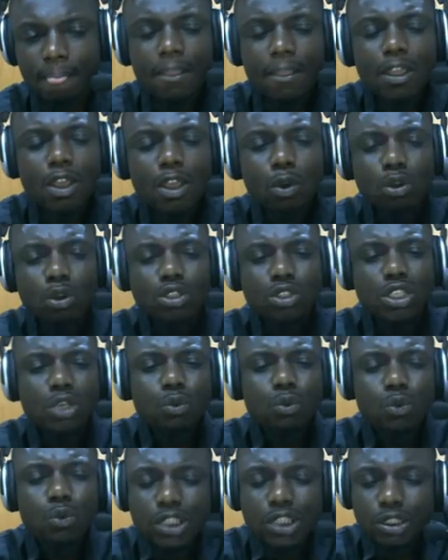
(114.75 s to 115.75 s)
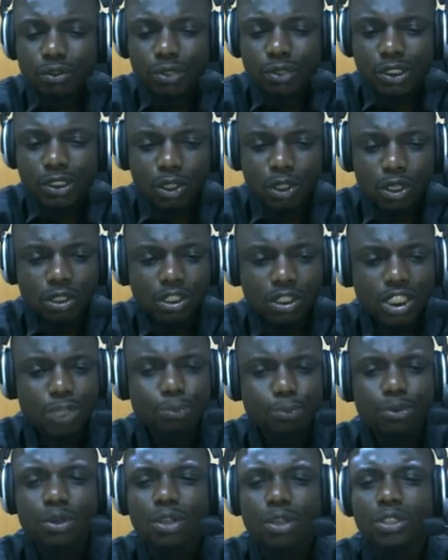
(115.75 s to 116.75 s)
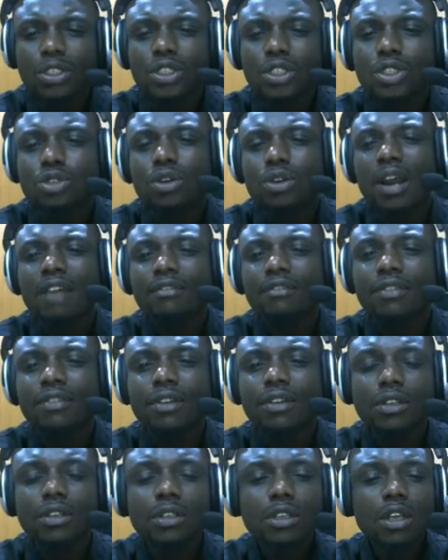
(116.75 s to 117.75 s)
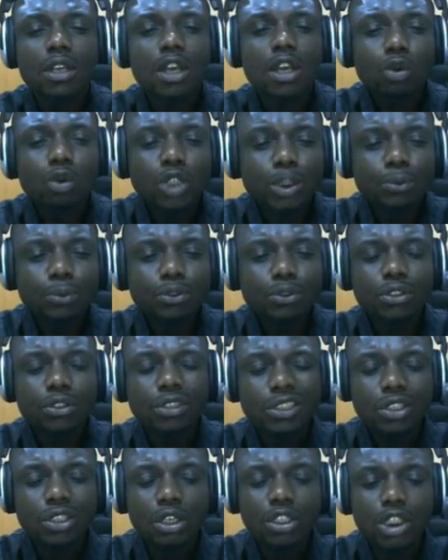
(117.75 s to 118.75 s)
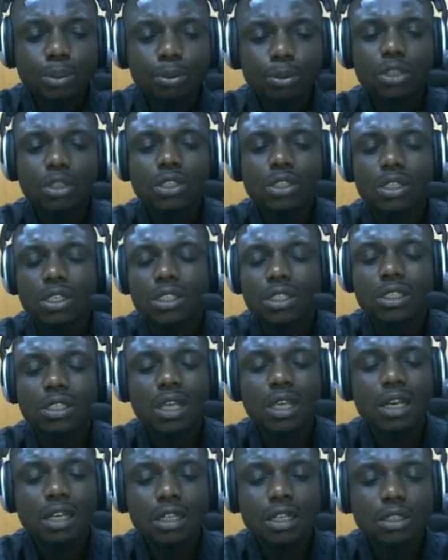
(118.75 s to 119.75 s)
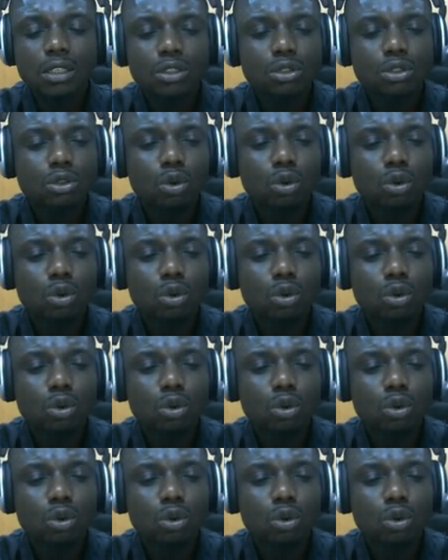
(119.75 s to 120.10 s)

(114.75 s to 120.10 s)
You want to see which region this product is thriving, which region this product is selling so